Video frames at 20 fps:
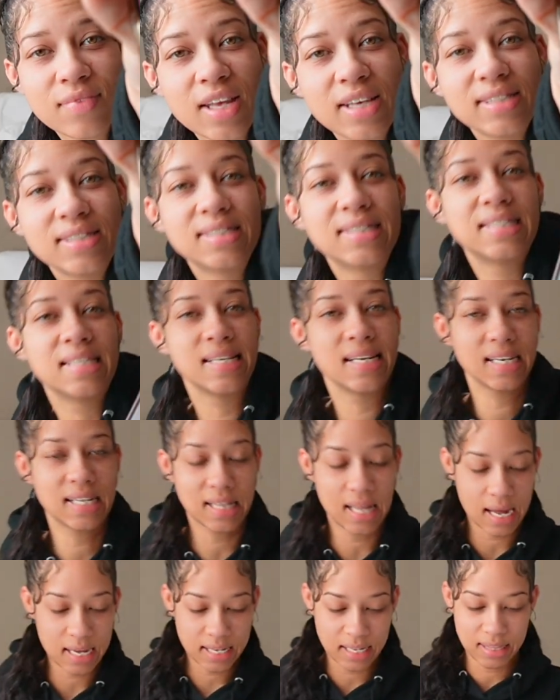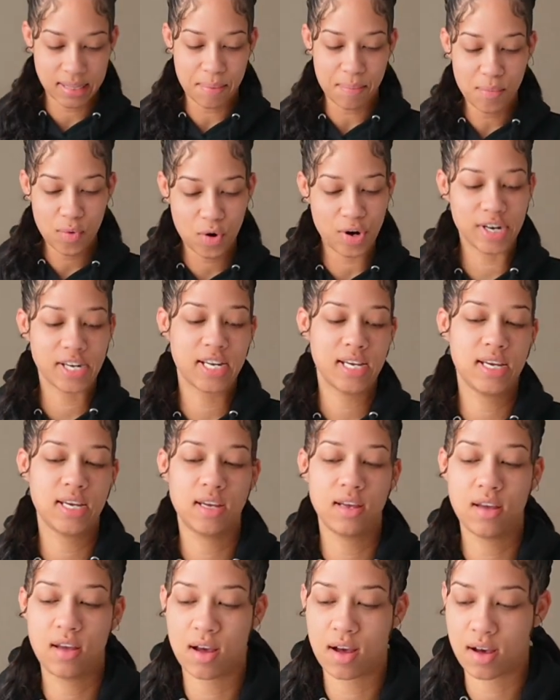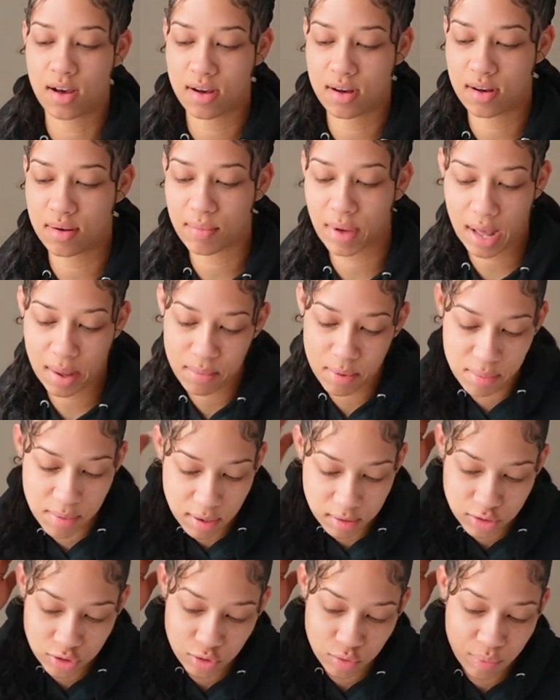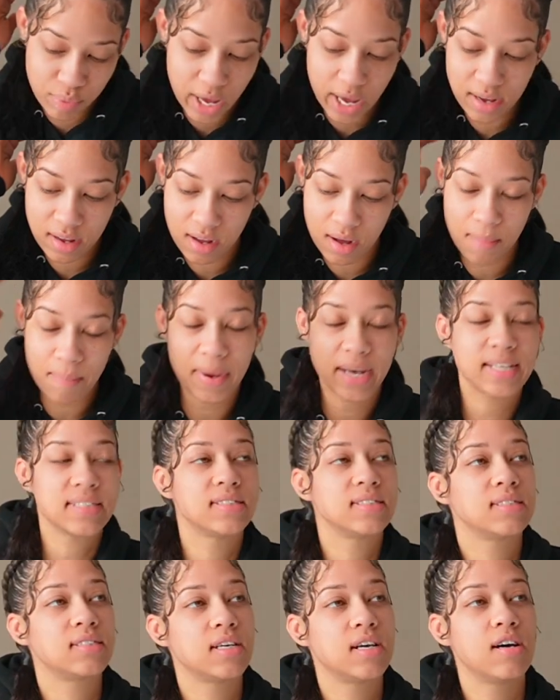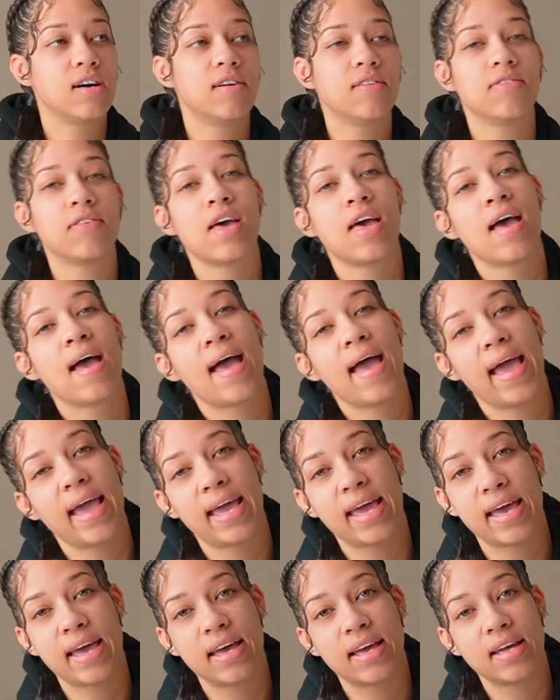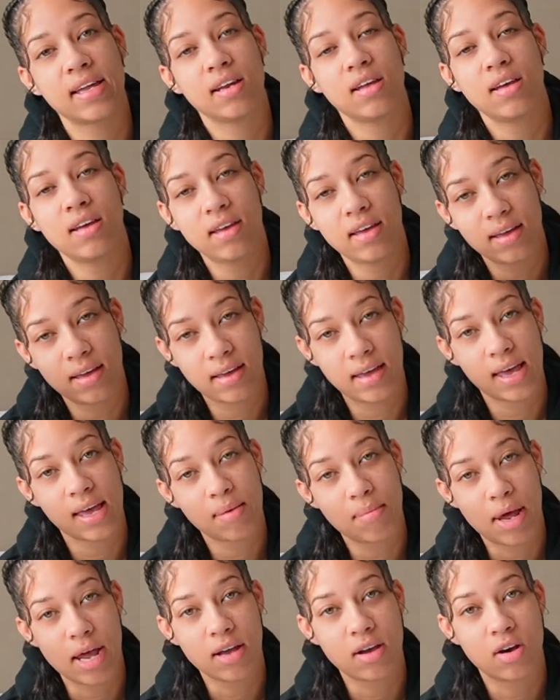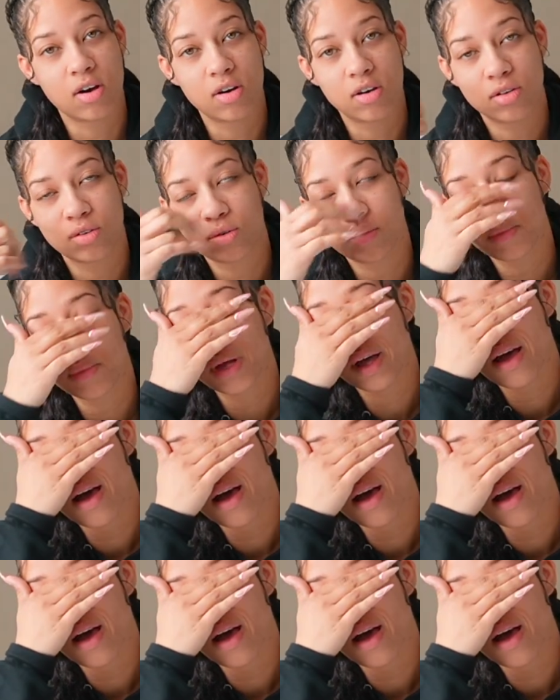It's 10 o'clock in the morning. Um, I'm about to pack up my stuff and head back home.